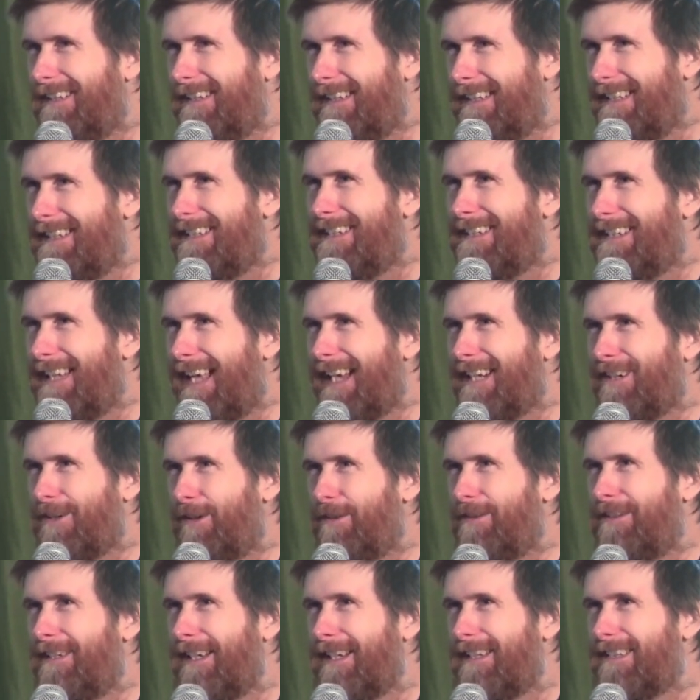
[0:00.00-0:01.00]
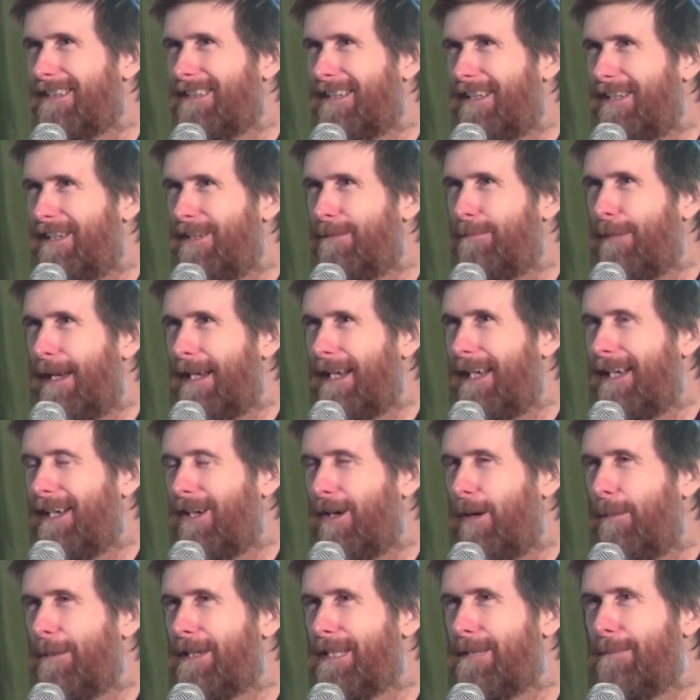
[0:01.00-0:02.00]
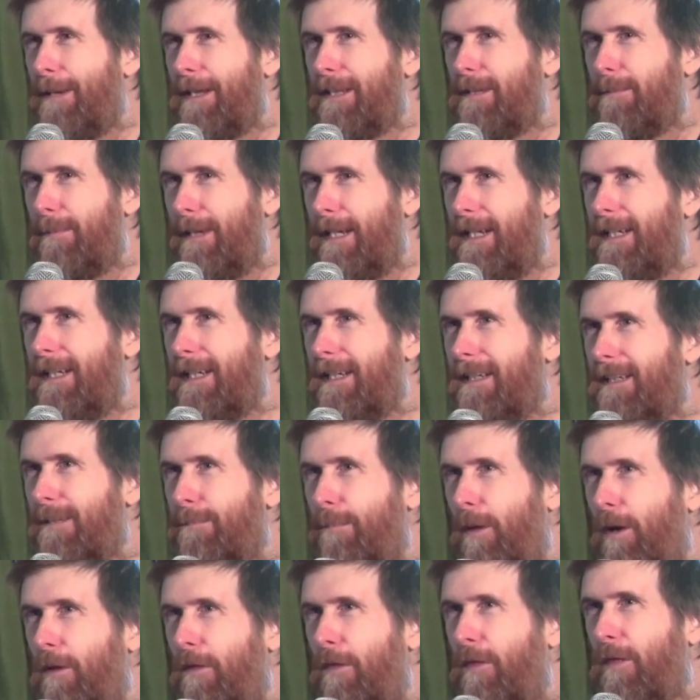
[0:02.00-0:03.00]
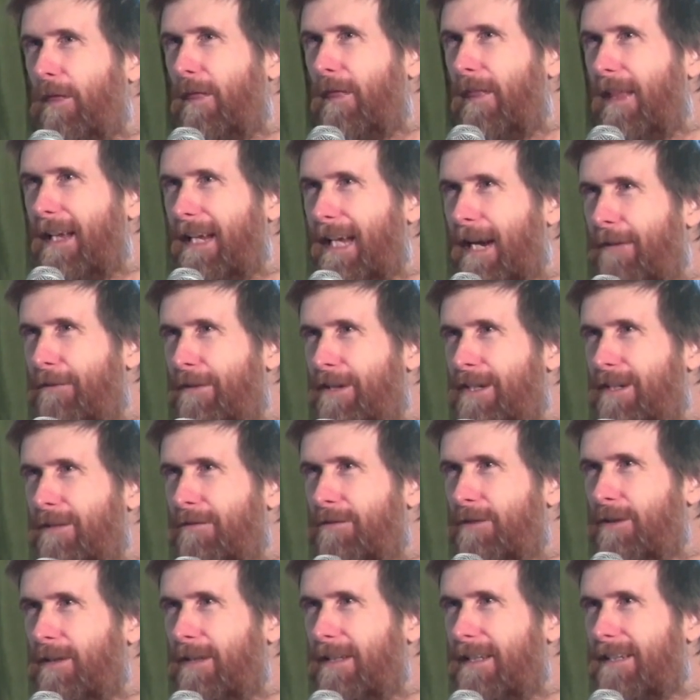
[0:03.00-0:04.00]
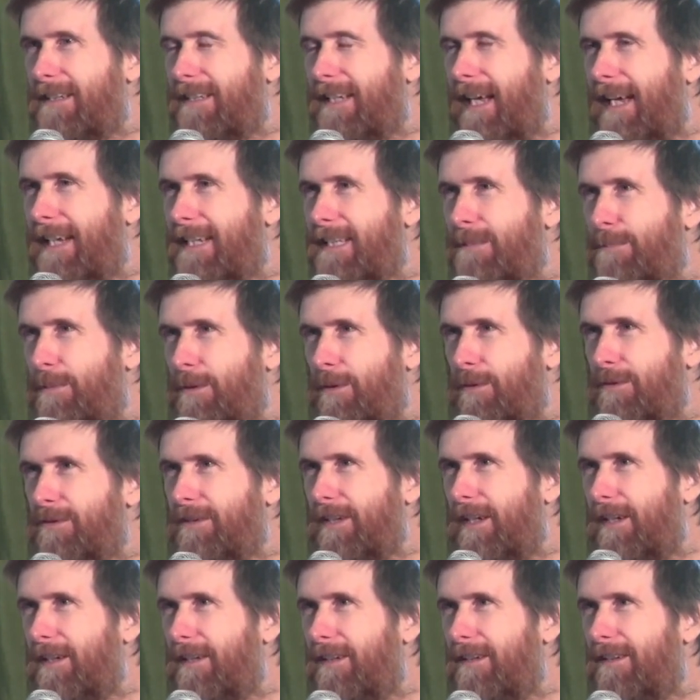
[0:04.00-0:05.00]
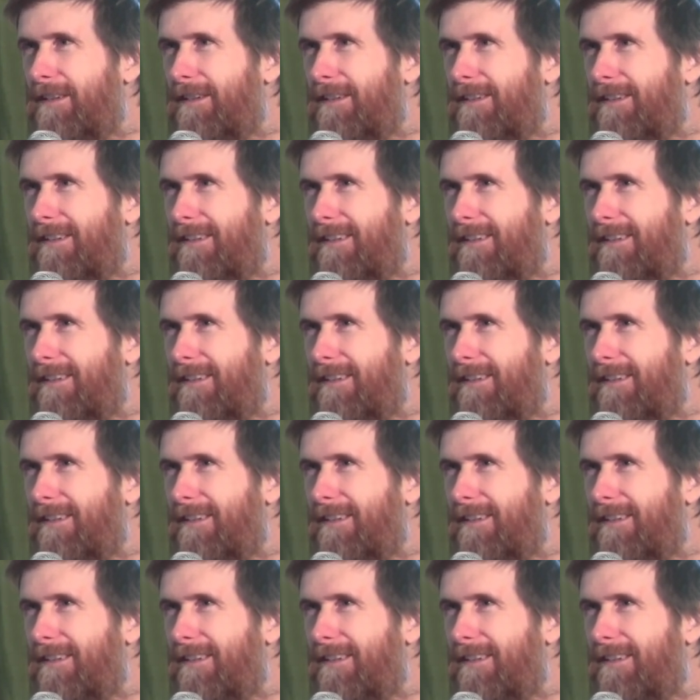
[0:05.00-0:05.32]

Into that context, can you make any comments about the media, both their coverage of Julian's case, but also